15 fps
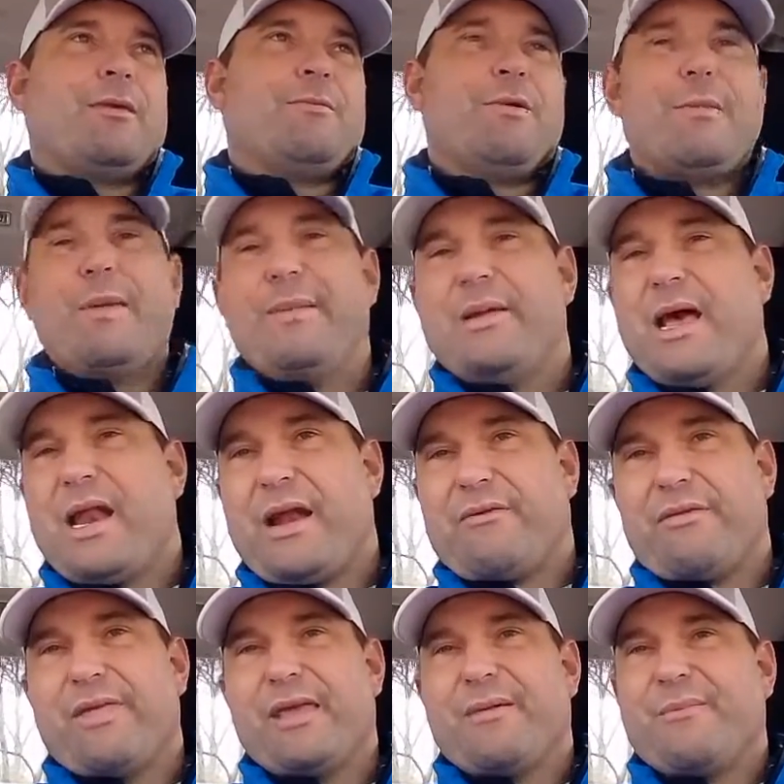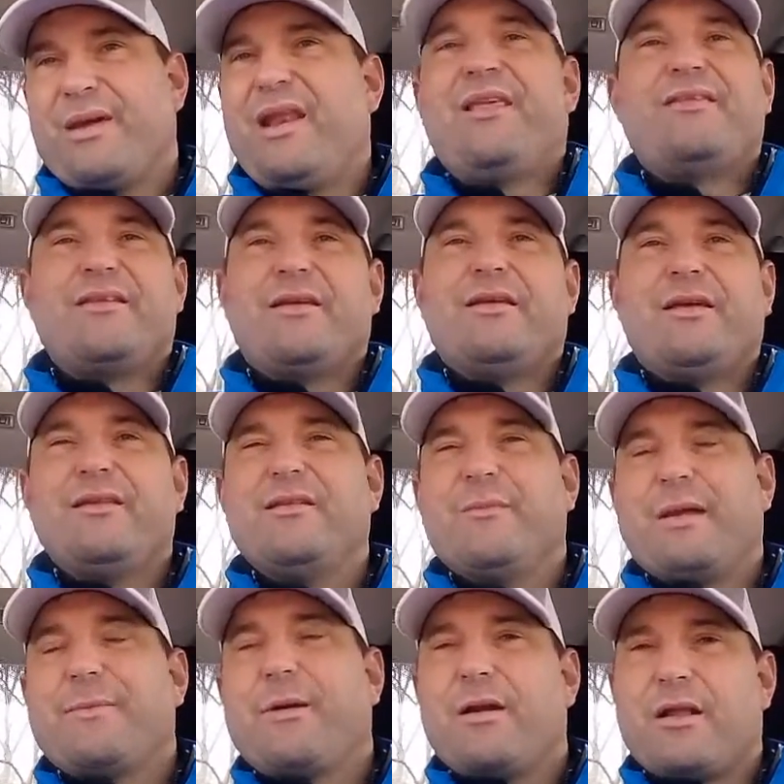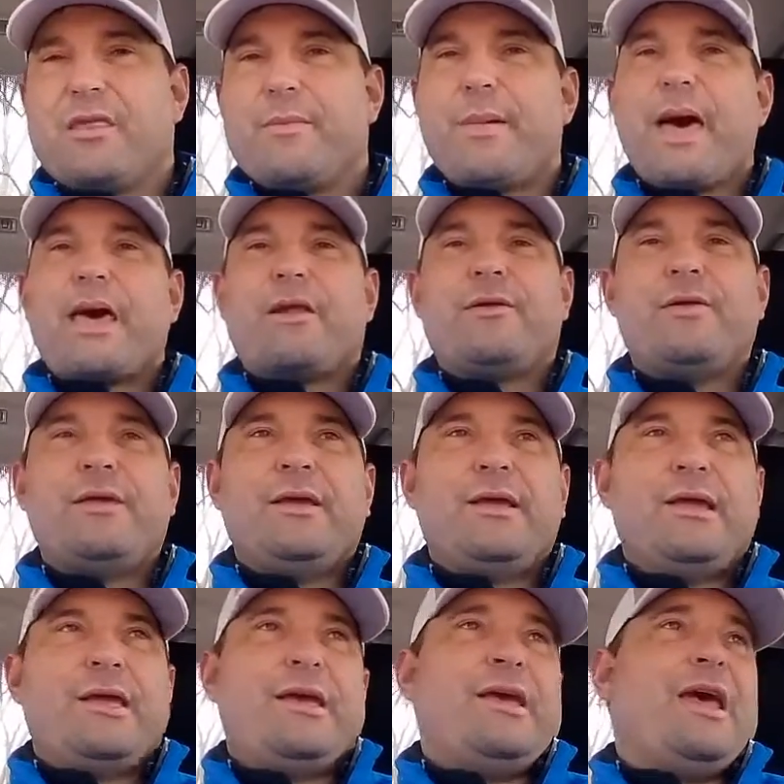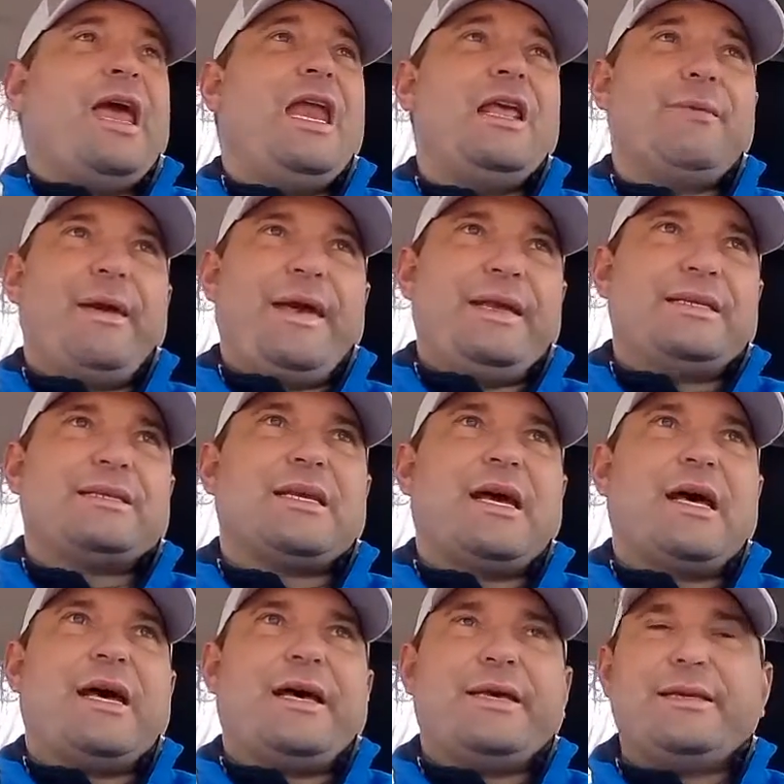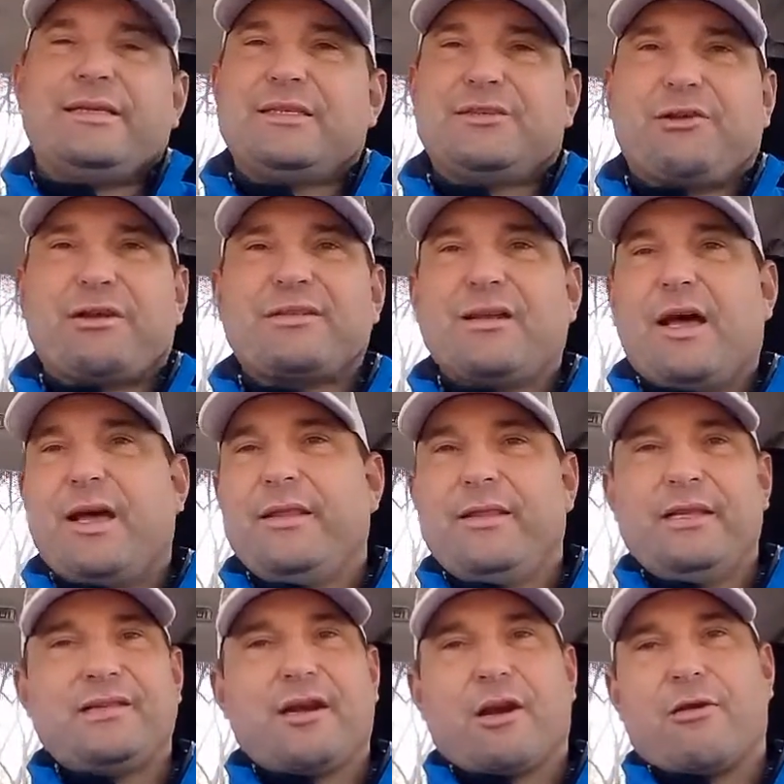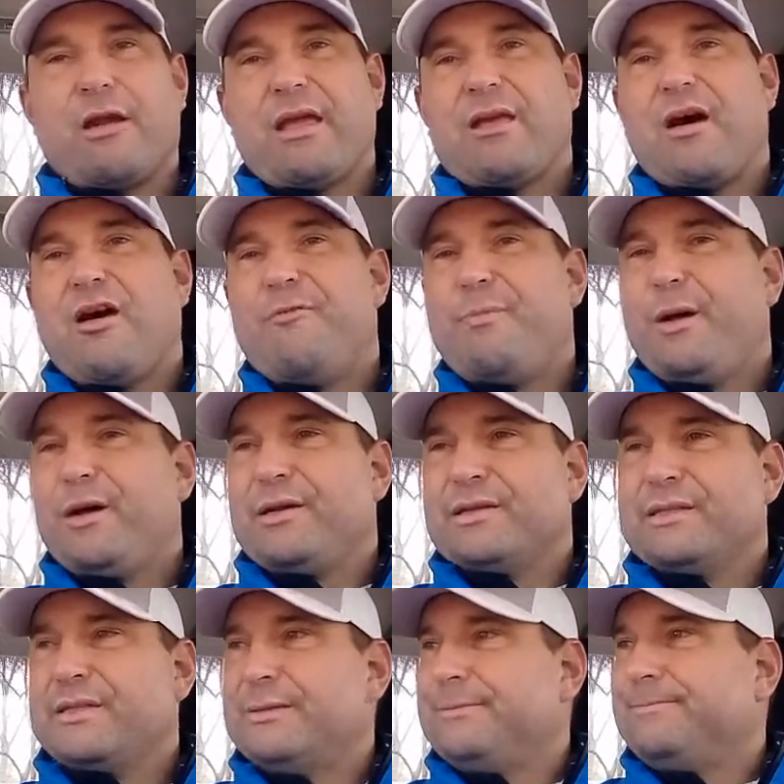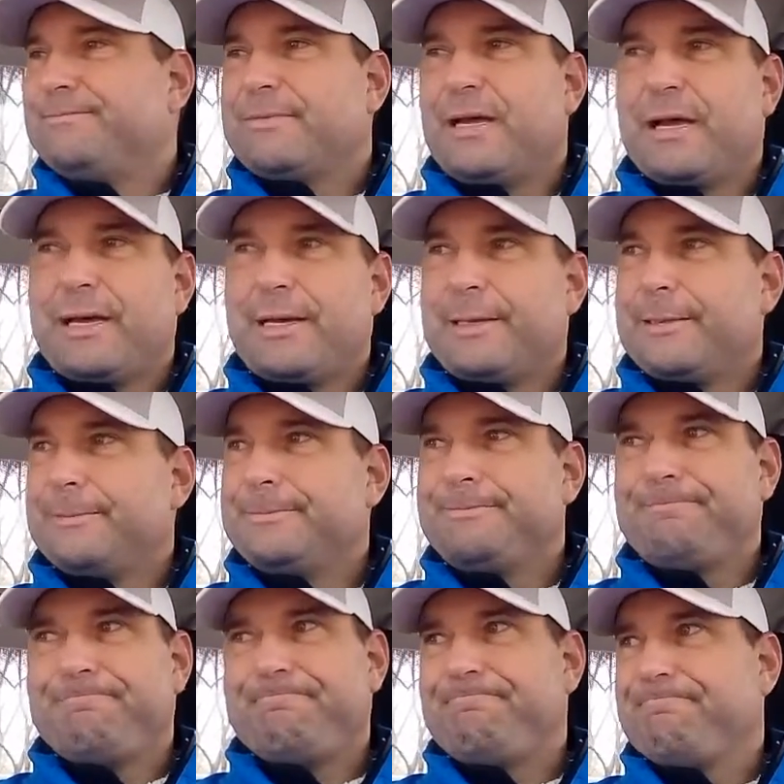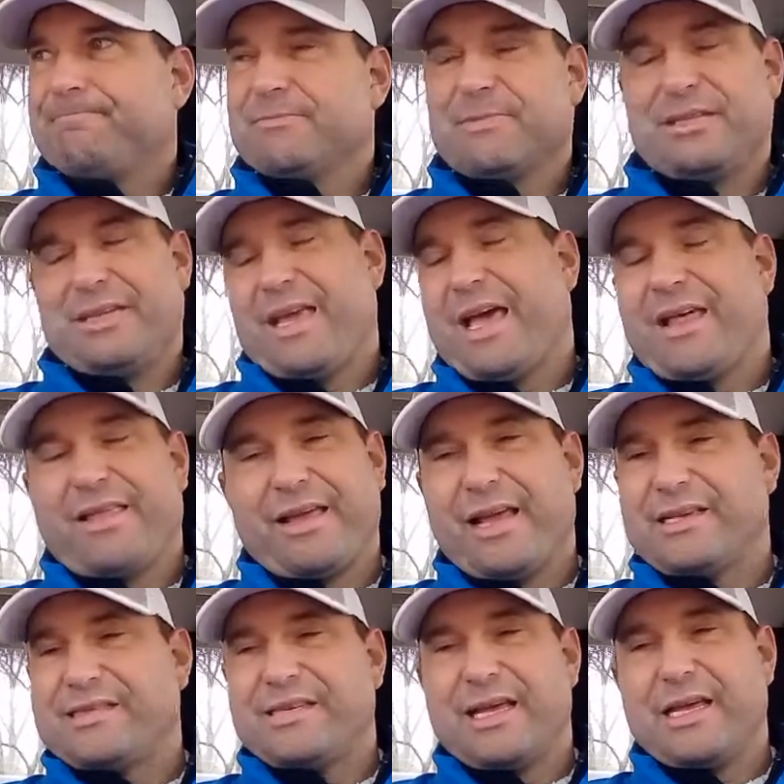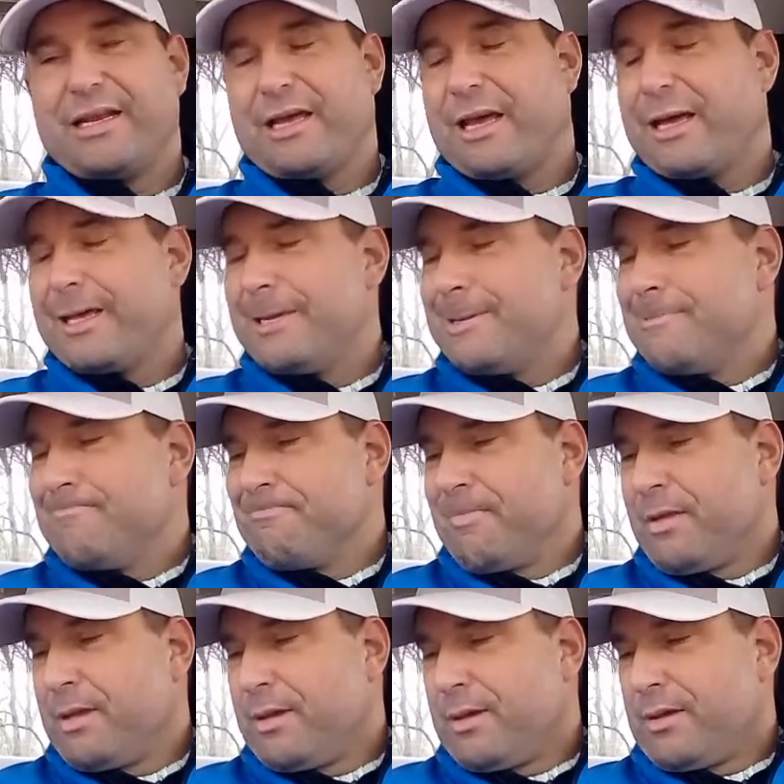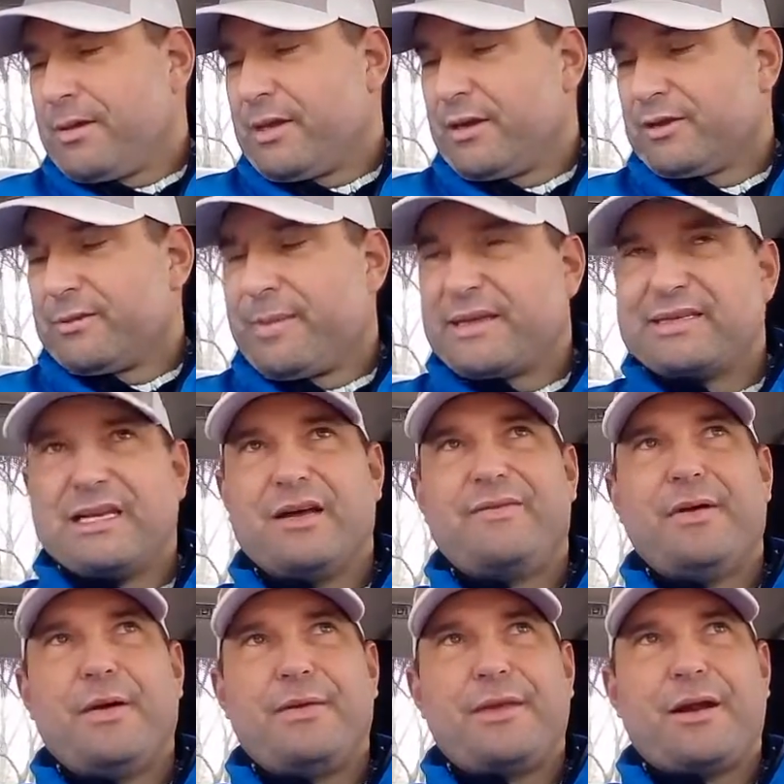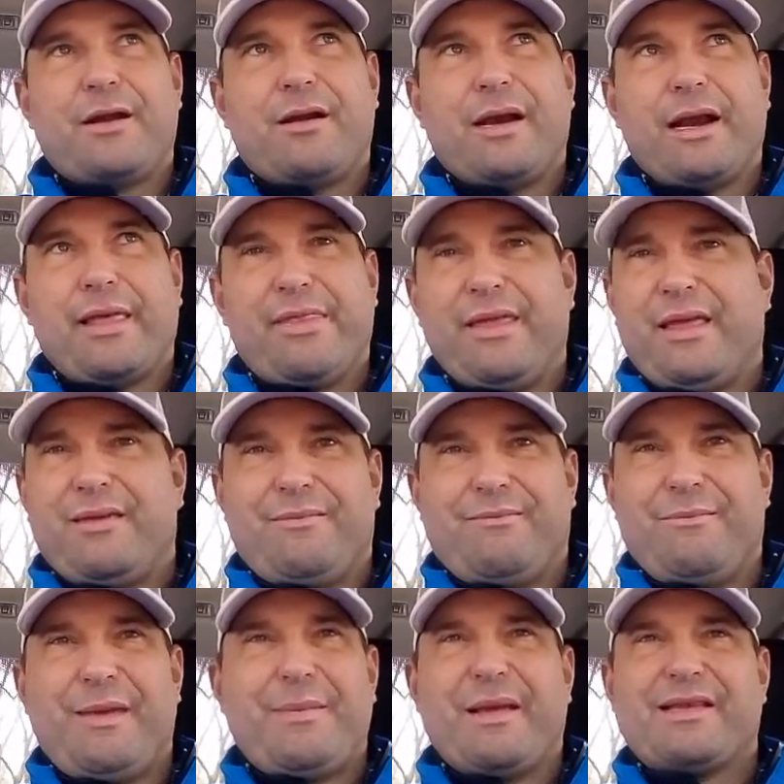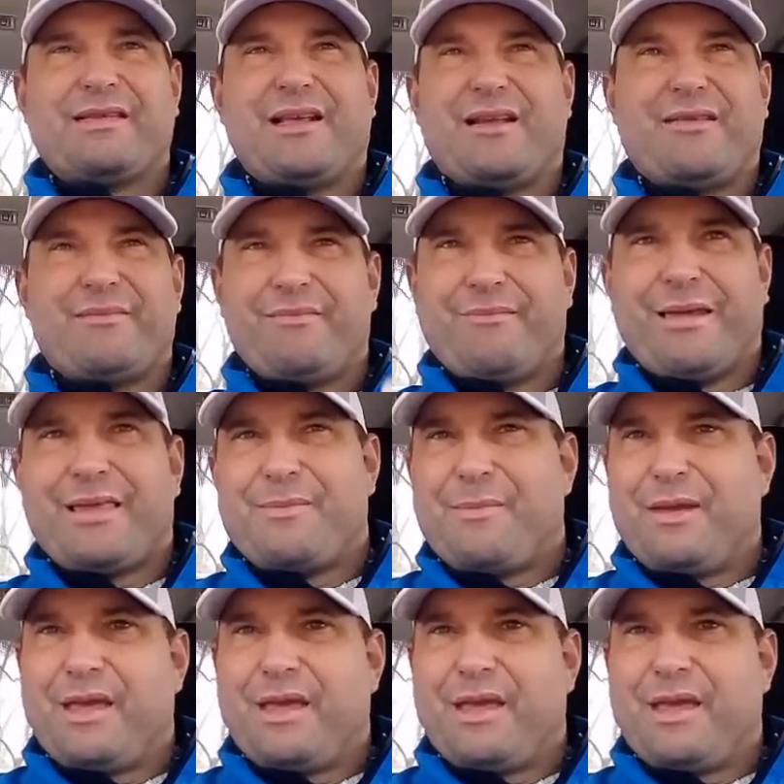Well, maybe not everything, but it's a big part of the battle. Anyways, Srixon, these are great golf balls. Yeah, like I said, to myself out there, and I think maybe I said it at the